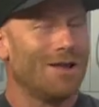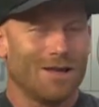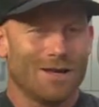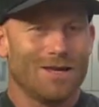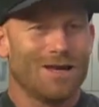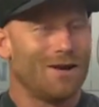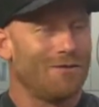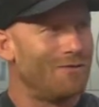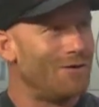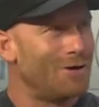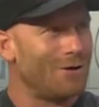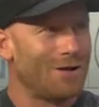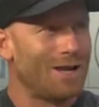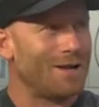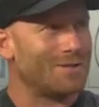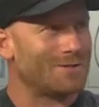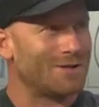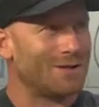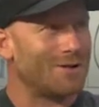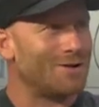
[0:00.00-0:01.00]
yeah, video
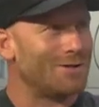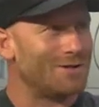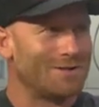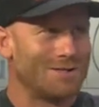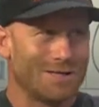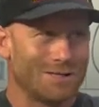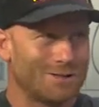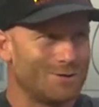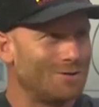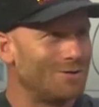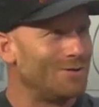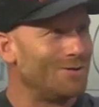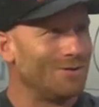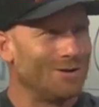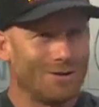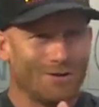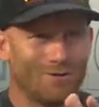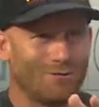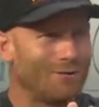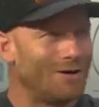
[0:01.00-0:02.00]
games, I know it's digital, it'll
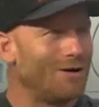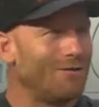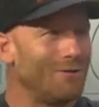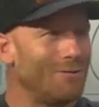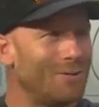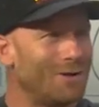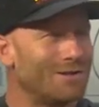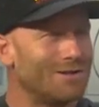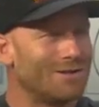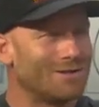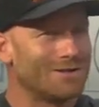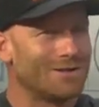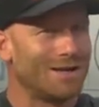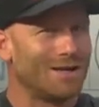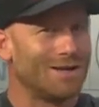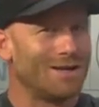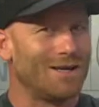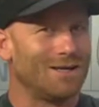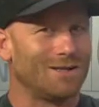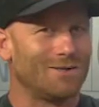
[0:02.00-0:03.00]
live forever, but it's just
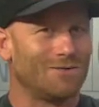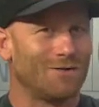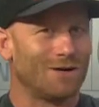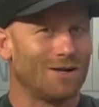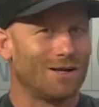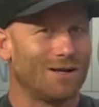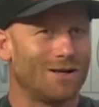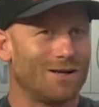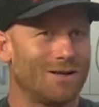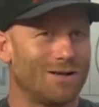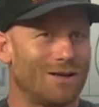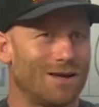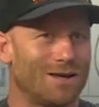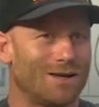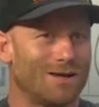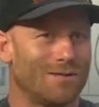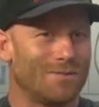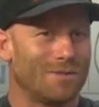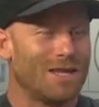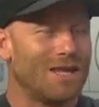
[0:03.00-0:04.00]
like, it's funny to like,